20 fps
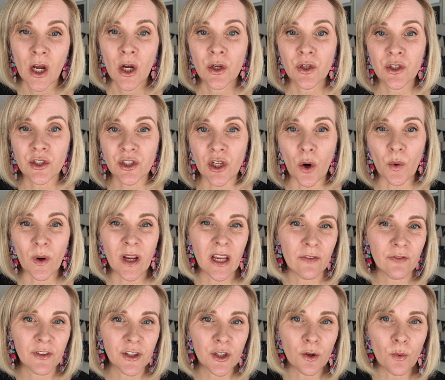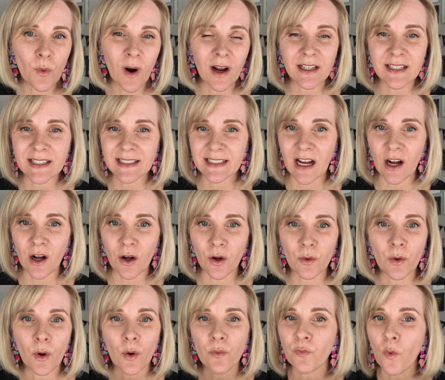So if you want to
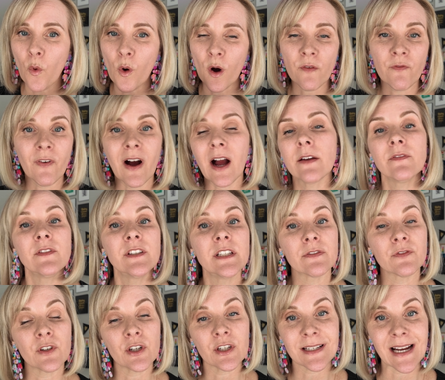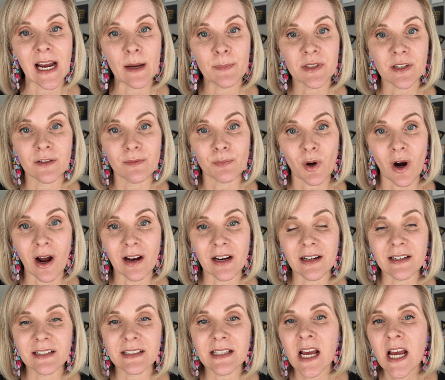sell 4 or 5 different types of
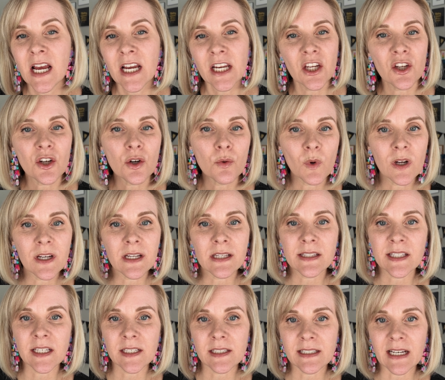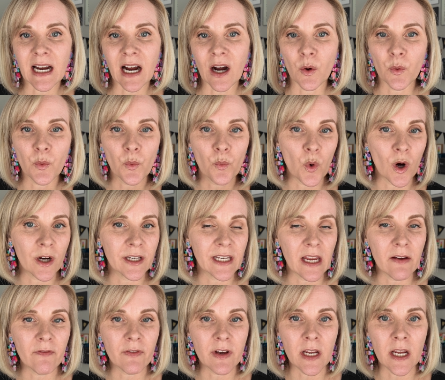products, you don't want to sit down one
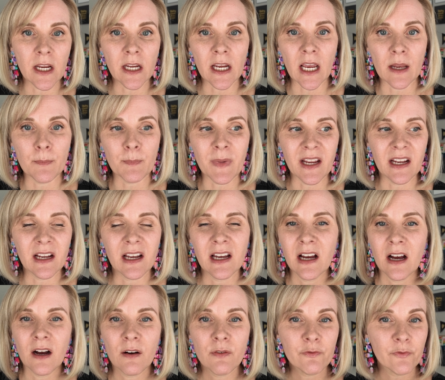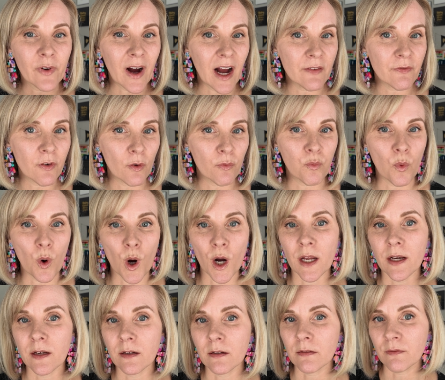evening and make 5 of
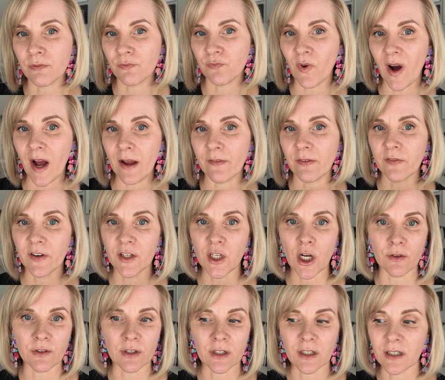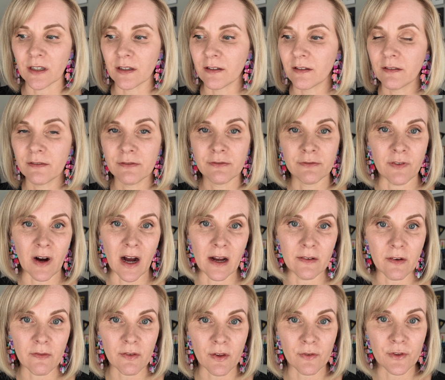one, 5 of another, 5
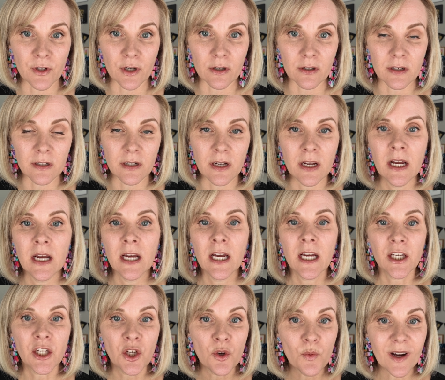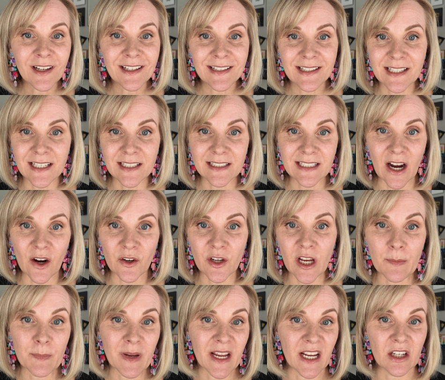of the third. You want to sit down
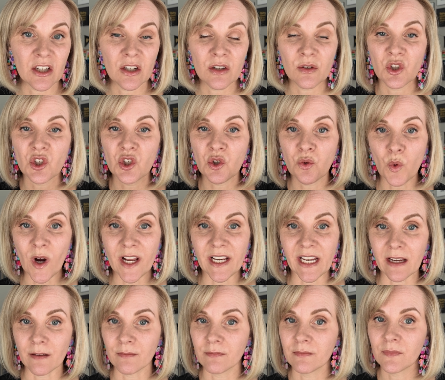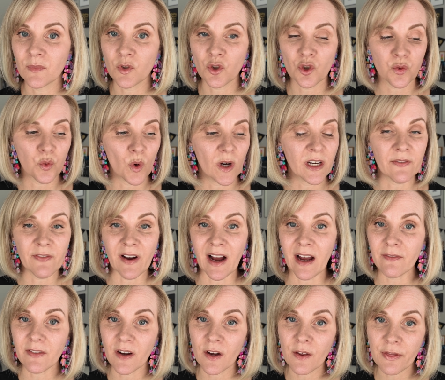and make 20,
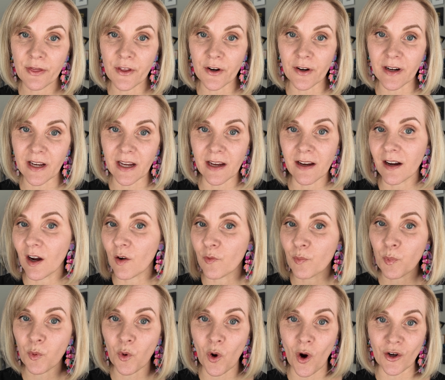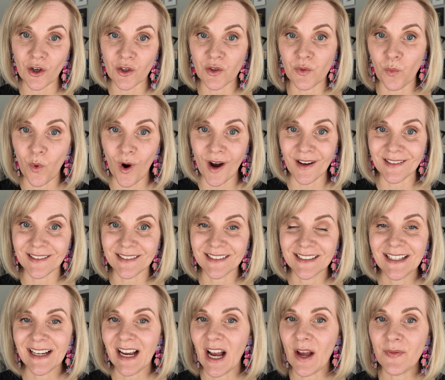25, 30 of product 1.
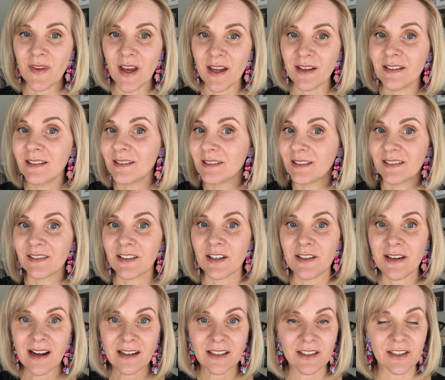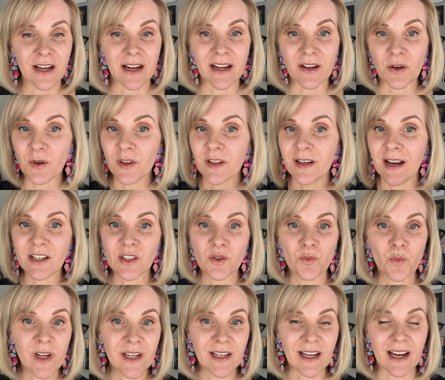And then the next night or the next
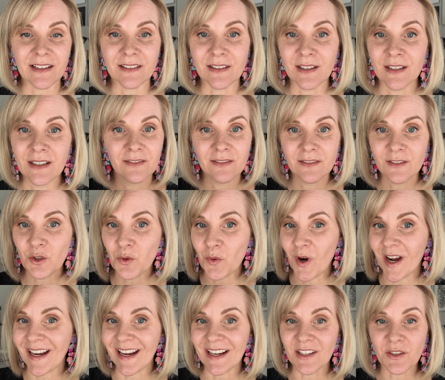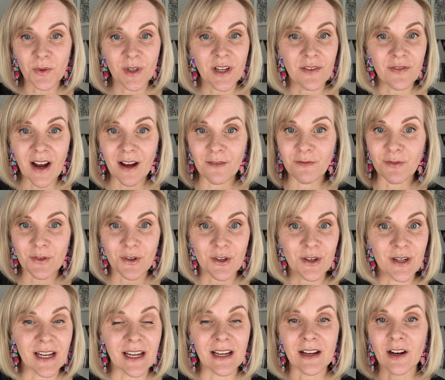weekend, 20, 25,
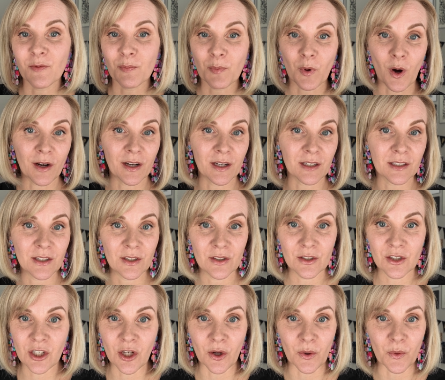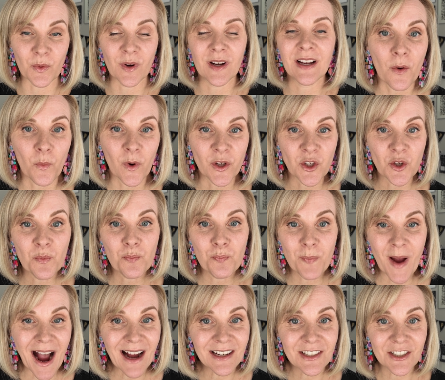30 of product 2. When you
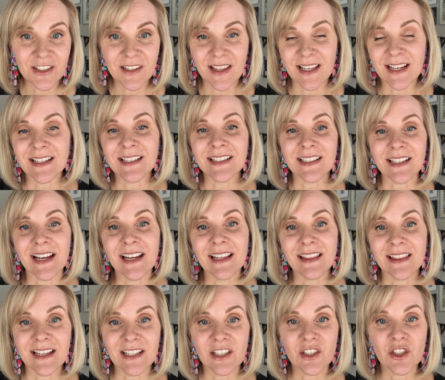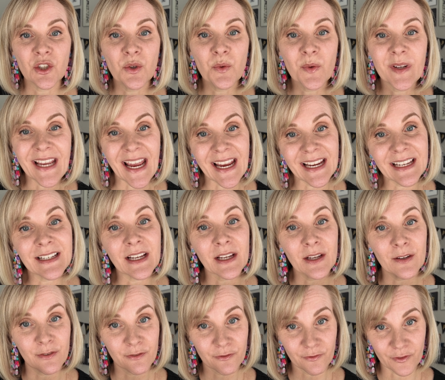batch things like this, you gain
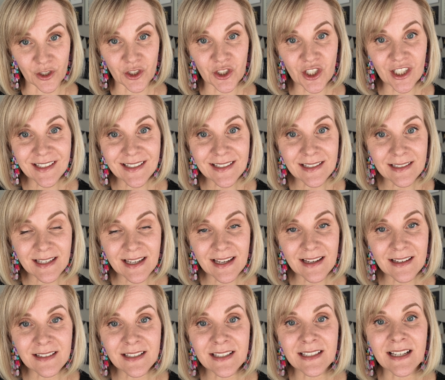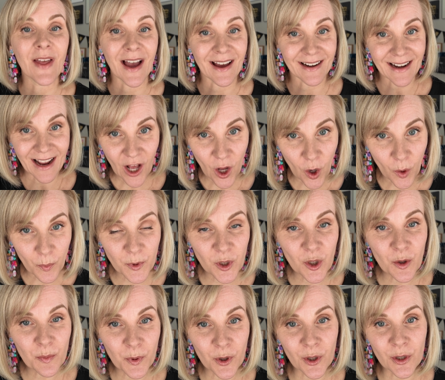efficiencies that help
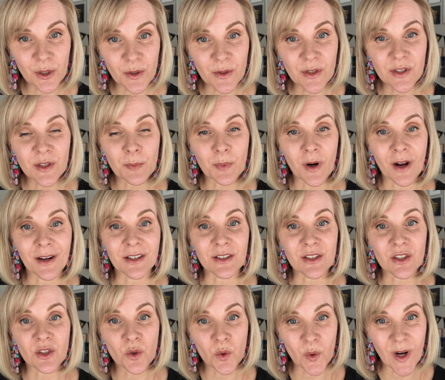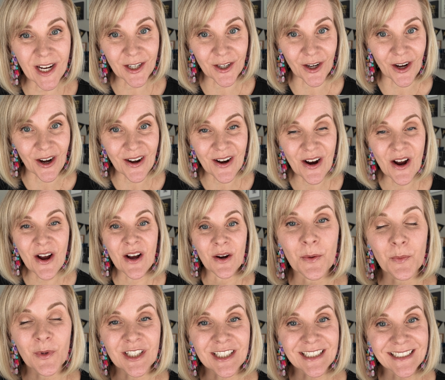you produce the products quicker,
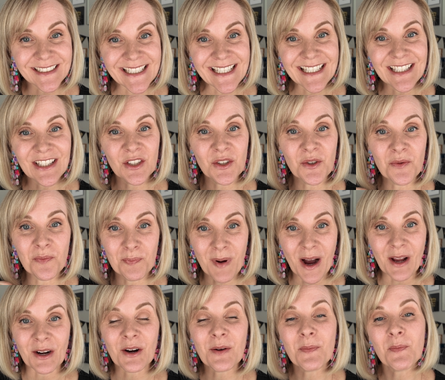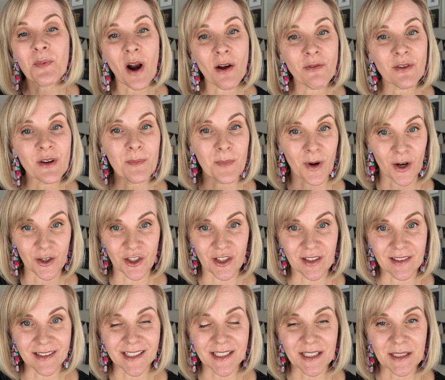which leads to better profit
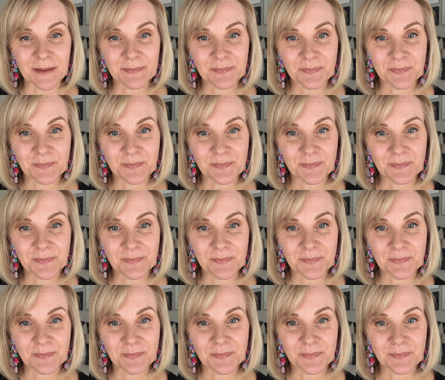margins.